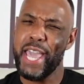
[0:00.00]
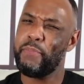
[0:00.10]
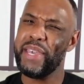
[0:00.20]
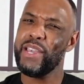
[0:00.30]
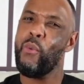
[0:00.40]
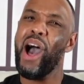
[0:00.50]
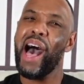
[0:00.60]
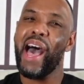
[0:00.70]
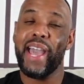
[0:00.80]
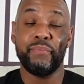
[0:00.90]
AP,
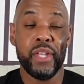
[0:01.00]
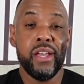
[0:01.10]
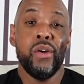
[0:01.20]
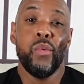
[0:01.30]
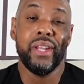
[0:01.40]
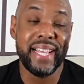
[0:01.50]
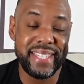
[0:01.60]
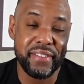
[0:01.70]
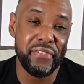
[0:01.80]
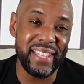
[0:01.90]
why? Well,
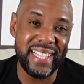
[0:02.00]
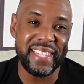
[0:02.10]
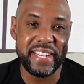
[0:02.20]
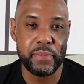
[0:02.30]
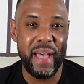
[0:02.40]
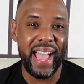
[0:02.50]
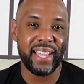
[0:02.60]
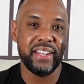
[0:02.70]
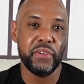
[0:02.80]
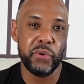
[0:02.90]
listen, 50 Cent is back
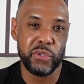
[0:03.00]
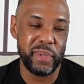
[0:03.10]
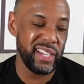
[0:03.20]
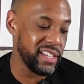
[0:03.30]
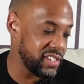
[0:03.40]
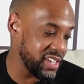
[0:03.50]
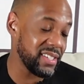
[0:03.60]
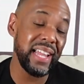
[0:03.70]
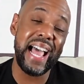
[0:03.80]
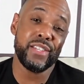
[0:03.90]
in the news because
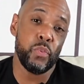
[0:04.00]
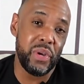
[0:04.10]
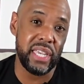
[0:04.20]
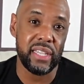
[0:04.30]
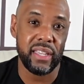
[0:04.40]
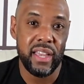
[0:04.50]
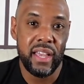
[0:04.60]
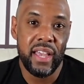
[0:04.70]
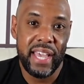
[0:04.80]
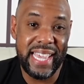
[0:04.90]
just last week,
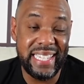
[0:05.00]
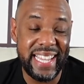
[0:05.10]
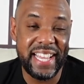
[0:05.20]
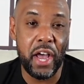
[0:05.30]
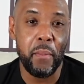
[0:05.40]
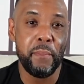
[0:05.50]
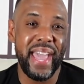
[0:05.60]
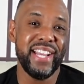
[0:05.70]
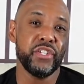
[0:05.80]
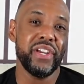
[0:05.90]
he did a
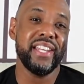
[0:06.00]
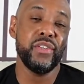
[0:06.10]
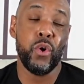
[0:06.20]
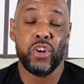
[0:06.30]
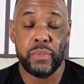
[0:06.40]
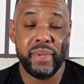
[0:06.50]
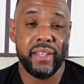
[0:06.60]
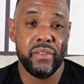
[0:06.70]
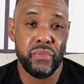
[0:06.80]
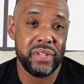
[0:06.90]
major endorsement
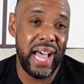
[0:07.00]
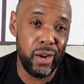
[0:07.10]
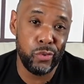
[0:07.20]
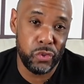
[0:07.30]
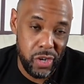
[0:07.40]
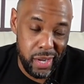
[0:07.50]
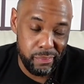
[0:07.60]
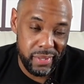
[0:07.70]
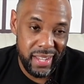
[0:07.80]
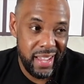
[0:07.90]
for Donald Trump.